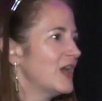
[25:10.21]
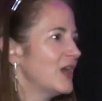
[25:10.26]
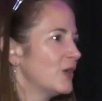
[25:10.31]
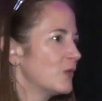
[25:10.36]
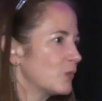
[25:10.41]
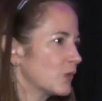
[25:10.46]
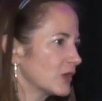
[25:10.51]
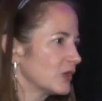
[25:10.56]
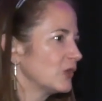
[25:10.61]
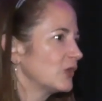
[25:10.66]

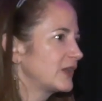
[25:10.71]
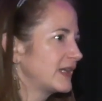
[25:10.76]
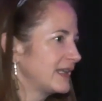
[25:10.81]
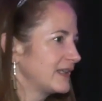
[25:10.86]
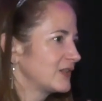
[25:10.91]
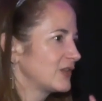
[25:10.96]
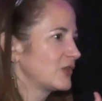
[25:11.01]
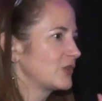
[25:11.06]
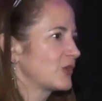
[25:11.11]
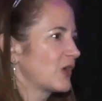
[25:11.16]
We're looking
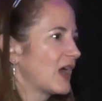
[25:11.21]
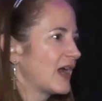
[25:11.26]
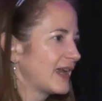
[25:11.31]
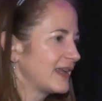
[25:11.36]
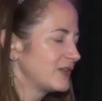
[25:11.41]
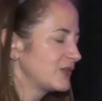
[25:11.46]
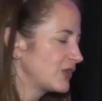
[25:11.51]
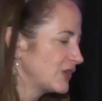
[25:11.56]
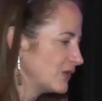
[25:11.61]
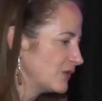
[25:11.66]
to try
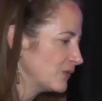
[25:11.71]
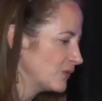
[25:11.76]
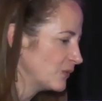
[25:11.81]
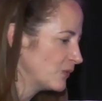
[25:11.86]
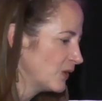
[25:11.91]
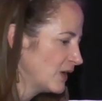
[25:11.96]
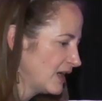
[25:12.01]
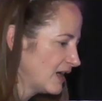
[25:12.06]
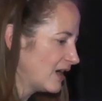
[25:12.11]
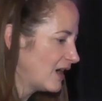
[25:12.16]
to
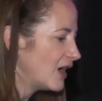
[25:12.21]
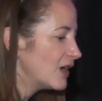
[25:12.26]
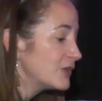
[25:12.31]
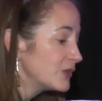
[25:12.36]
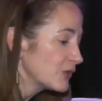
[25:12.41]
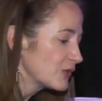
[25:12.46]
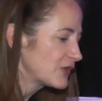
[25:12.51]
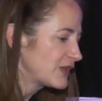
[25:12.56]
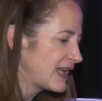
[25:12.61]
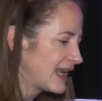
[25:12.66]

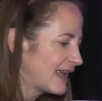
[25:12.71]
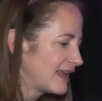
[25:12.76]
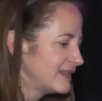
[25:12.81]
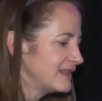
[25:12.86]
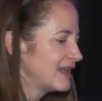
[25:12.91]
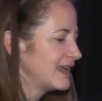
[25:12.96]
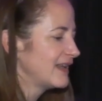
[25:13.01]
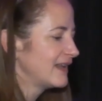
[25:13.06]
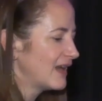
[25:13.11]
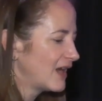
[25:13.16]
understand
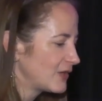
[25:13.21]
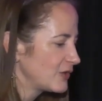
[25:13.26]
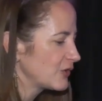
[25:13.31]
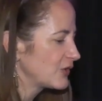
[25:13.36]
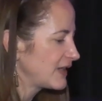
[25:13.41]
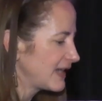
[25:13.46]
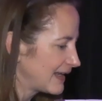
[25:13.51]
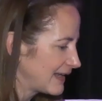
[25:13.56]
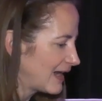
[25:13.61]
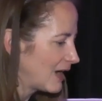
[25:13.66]
it,
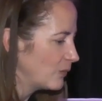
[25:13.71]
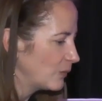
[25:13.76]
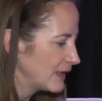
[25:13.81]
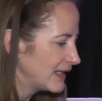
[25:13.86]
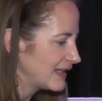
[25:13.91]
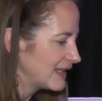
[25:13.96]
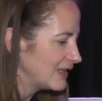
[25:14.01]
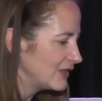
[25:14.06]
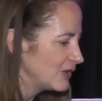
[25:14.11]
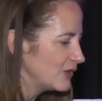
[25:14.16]
understand how we
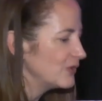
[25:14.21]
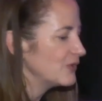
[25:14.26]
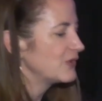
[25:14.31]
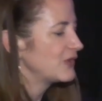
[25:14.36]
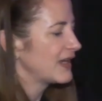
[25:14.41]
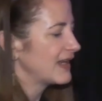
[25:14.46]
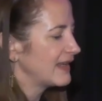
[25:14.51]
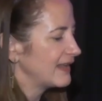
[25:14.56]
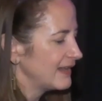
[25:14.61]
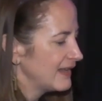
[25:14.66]
can use
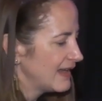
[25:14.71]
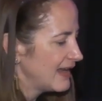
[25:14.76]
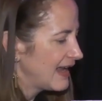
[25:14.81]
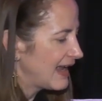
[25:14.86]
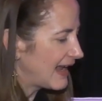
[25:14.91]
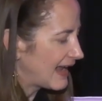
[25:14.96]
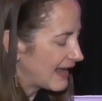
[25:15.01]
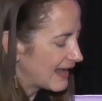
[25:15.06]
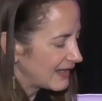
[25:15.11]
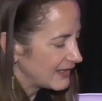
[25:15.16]
it,
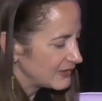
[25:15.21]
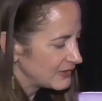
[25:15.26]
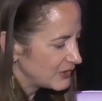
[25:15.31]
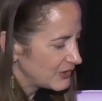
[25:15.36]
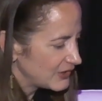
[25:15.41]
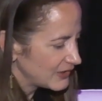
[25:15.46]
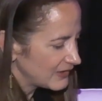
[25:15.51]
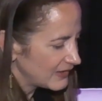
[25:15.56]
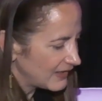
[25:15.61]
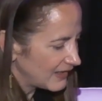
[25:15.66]
and
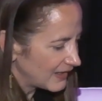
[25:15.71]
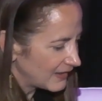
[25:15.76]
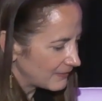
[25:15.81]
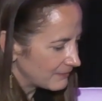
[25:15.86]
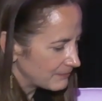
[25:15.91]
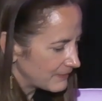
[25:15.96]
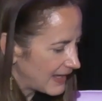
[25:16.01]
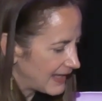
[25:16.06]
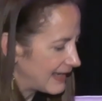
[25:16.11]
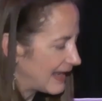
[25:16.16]

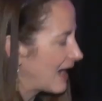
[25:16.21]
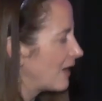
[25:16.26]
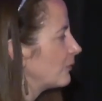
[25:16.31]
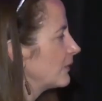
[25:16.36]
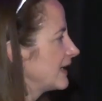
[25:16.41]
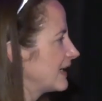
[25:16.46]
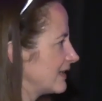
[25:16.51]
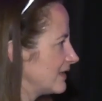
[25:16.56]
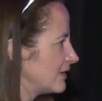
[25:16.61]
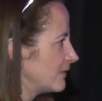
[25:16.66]
how we
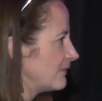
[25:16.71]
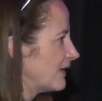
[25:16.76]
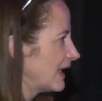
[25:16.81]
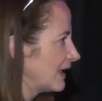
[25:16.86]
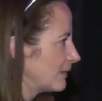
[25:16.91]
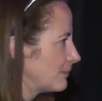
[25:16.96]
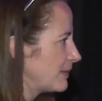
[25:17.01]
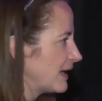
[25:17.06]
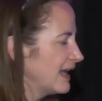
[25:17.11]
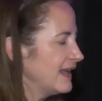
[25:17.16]
can
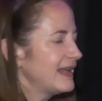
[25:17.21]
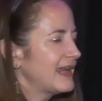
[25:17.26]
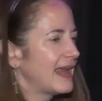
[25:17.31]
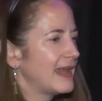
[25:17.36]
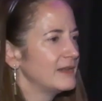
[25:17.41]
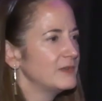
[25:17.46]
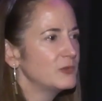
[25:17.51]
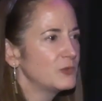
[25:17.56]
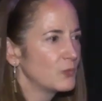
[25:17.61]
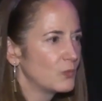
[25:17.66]
develop it.
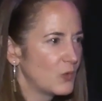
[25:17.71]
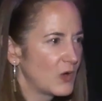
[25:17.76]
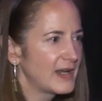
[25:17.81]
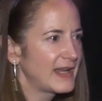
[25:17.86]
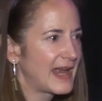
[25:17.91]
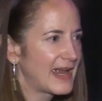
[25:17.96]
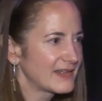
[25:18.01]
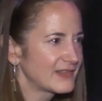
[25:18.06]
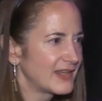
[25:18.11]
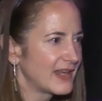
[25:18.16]
And one
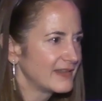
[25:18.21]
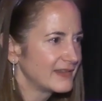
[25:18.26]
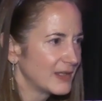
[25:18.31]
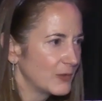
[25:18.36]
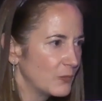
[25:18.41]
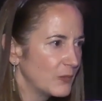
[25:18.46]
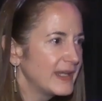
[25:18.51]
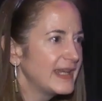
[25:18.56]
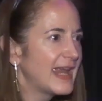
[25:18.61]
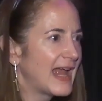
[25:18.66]
asset that
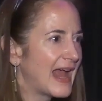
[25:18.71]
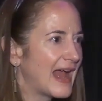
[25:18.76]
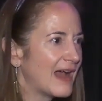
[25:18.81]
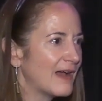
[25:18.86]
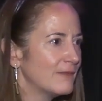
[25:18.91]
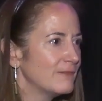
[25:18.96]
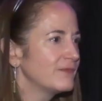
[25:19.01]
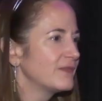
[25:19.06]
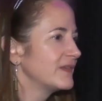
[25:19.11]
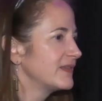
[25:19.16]
we have
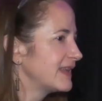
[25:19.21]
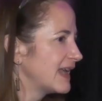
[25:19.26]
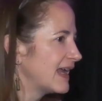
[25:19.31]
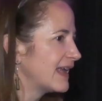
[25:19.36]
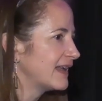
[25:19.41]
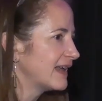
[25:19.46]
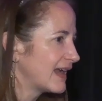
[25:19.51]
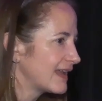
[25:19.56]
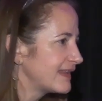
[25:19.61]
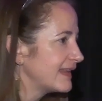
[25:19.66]
that
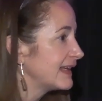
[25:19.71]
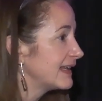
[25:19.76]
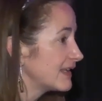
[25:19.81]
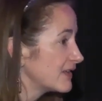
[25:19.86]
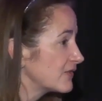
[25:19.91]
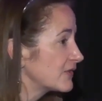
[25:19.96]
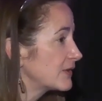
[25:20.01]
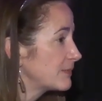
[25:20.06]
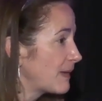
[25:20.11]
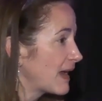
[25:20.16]
I think is
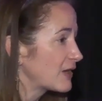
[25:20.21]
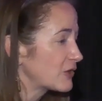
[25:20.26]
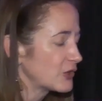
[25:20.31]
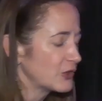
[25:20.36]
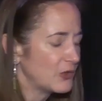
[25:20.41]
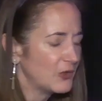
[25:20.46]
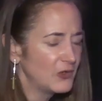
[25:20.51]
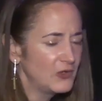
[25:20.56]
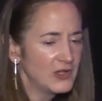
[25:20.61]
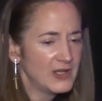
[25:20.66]

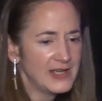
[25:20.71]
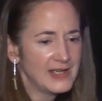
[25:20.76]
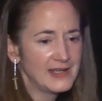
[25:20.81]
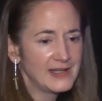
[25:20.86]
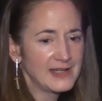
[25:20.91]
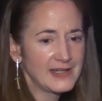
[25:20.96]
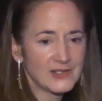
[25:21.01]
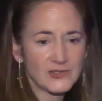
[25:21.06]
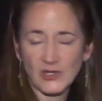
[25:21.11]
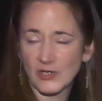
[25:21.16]
special
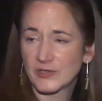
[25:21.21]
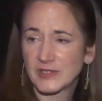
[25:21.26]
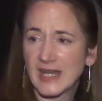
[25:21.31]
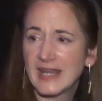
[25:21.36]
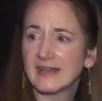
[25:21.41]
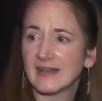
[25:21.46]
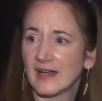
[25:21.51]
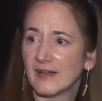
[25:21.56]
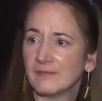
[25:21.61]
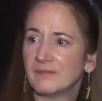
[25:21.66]
is our
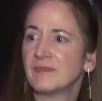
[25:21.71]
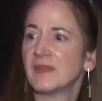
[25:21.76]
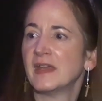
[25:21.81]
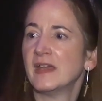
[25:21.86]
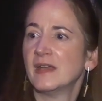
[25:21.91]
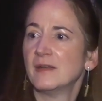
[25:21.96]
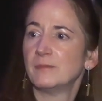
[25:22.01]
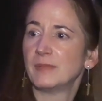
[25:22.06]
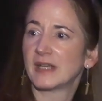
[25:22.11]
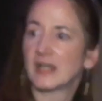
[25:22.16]
data,
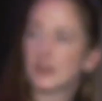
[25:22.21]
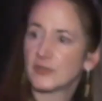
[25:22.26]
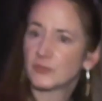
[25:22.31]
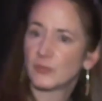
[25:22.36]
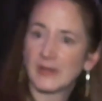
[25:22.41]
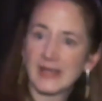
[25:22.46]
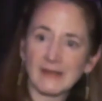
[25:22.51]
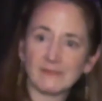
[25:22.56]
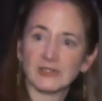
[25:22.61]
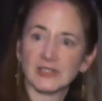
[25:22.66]
because we
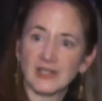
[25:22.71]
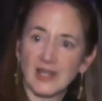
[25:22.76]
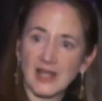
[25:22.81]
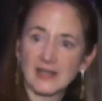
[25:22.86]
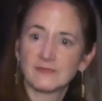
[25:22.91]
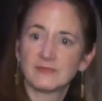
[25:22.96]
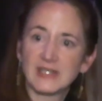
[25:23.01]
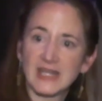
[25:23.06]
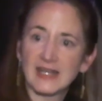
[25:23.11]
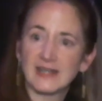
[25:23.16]
have a lot
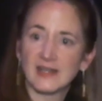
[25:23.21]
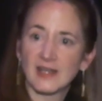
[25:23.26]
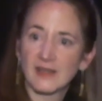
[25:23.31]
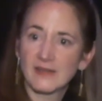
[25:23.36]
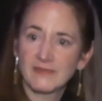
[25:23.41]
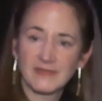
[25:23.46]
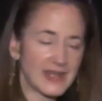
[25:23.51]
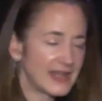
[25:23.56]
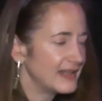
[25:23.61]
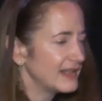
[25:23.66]
of data
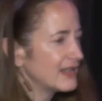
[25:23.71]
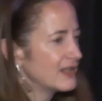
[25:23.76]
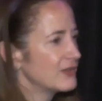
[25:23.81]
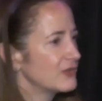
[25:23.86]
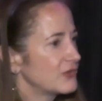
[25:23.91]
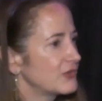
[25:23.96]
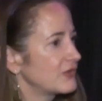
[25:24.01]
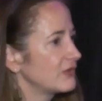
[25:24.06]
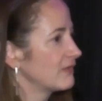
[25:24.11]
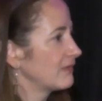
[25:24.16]
that
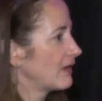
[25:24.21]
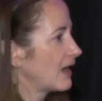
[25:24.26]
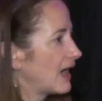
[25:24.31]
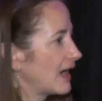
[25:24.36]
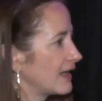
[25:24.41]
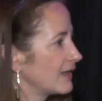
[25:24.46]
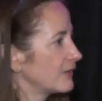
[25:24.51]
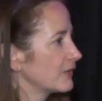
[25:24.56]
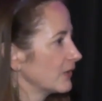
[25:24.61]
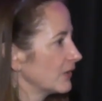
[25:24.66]
is
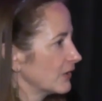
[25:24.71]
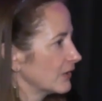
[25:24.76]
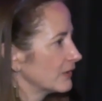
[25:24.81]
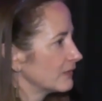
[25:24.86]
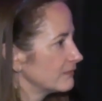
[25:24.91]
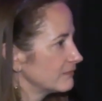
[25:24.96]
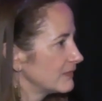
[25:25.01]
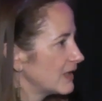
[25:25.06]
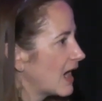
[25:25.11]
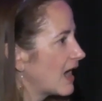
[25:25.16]
either
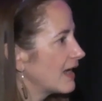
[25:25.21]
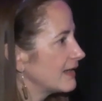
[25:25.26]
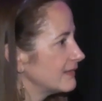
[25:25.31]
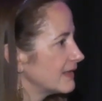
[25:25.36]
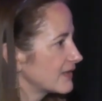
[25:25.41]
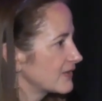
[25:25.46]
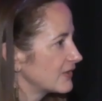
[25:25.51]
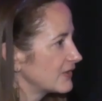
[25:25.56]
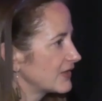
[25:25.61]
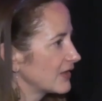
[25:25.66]
not
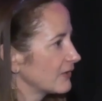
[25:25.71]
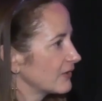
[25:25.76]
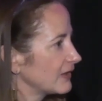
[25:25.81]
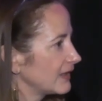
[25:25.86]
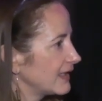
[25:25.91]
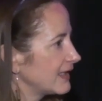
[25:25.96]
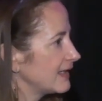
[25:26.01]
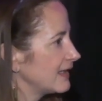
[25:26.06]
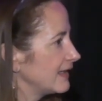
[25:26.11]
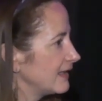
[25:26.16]

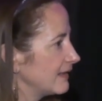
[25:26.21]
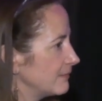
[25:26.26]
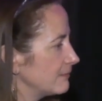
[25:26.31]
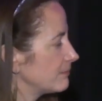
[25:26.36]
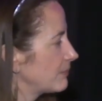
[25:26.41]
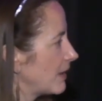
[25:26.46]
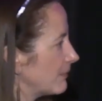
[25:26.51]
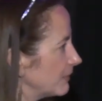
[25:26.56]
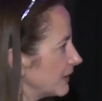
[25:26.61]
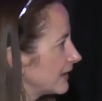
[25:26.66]
necessarily
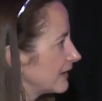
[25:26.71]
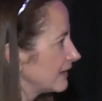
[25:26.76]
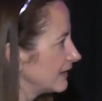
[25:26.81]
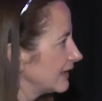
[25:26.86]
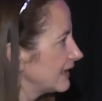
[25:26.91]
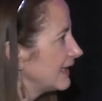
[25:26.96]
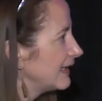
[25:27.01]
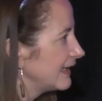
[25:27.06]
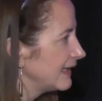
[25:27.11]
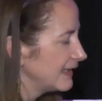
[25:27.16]

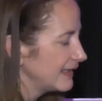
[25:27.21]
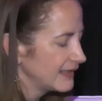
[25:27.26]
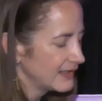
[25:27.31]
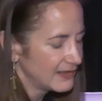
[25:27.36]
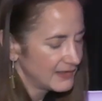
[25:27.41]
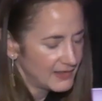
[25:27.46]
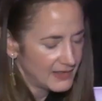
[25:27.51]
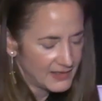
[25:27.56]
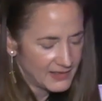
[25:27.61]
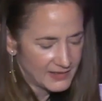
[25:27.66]
publicly
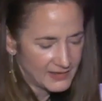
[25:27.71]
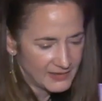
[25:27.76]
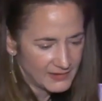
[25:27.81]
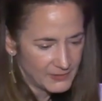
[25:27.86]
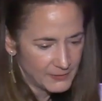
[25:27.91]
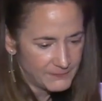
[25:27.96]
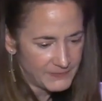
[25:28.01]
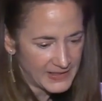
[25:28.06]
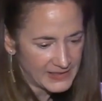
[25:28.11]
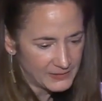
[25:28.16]

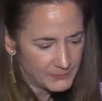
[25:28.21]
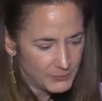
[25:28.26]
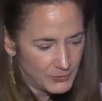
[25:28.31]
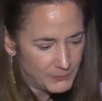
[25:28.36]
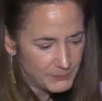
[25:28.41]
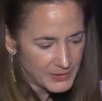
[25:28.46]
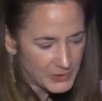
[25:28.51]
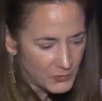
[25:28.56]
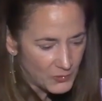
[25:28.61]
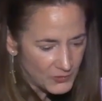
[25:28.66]
available,
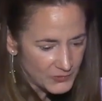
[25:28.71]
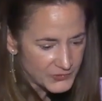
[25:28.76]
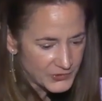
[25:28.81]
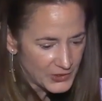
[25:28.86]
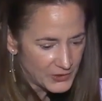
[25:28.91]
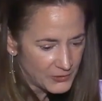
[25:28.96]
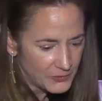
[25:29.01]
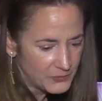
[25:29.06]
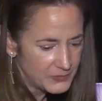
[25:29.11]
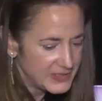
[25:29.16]
but
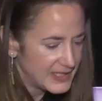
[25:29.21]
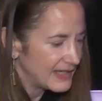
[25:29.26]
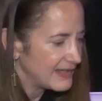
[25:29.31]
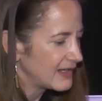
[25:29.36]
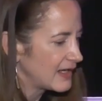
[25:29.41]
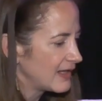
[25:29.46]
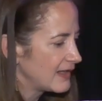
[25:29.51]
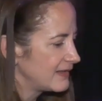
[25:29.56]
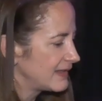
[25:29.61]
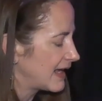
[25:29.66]
also
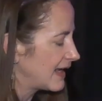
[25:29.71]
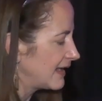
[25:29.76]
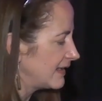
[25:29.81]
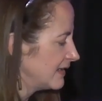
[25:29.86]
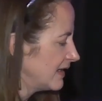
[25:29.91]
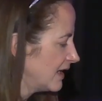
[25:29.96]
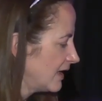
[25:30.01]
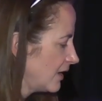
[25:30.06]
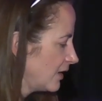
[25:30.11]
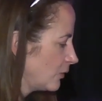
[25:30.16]
data that
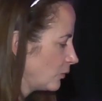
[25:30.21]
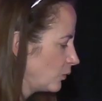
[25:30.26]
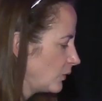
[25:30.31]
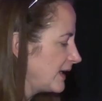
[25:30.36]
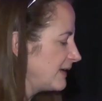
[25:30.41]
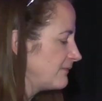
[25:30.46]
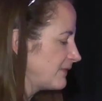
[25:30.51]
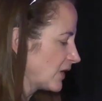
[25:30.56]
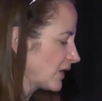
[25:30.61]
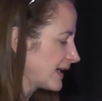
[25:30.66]
we
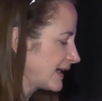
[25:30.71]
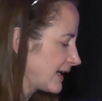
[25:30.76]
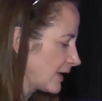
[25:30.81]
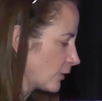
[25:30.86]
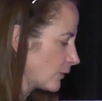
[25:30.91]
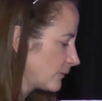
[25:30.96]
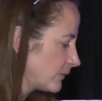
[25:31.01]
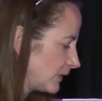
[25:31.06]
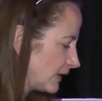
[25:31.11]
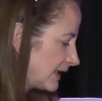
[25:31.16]
very
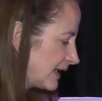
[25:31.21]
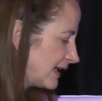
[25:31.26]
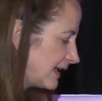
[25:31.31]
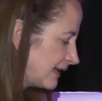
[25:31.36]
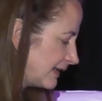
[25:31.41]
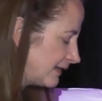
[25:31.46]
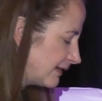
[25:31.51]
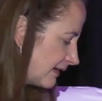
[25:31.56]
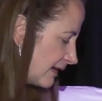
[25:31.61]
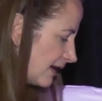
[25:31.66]

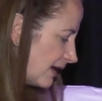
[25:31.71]
carefully